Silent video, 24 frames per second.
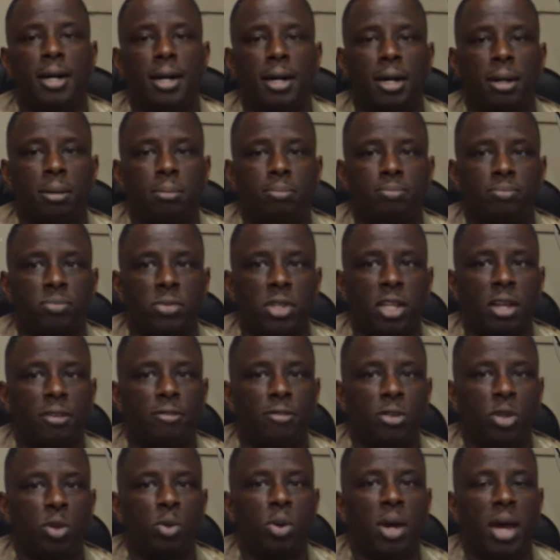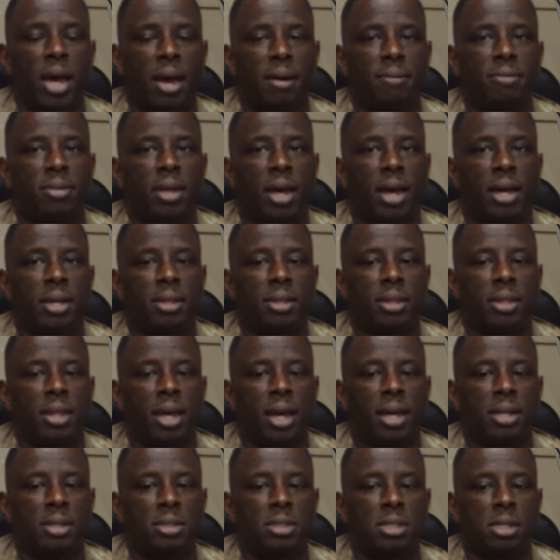Um, if you have that
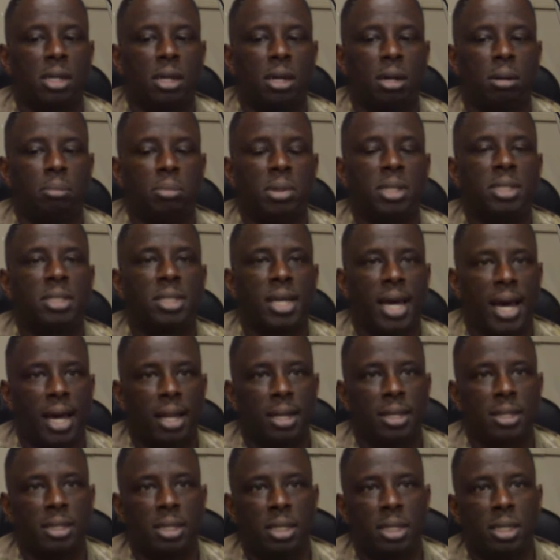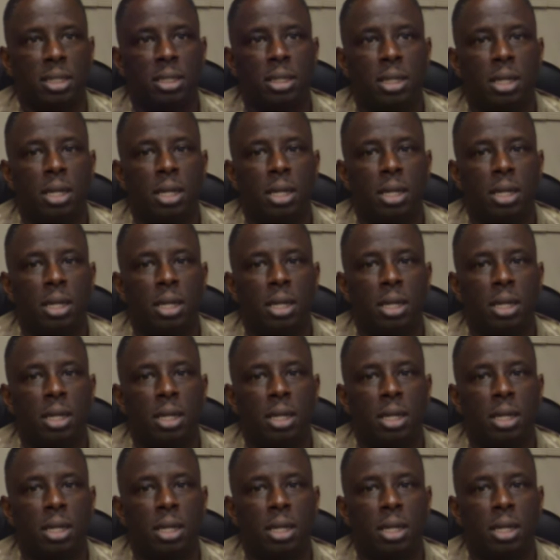that uh, mentality